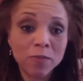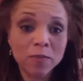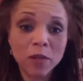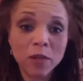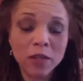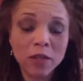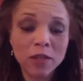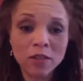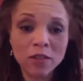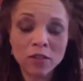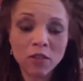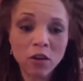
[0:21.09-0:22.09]
right?
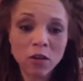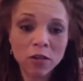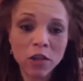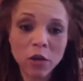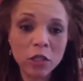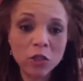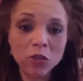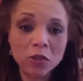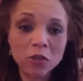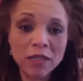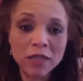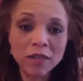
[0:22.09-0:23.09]
It's all character
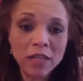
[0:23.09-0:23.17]
driven.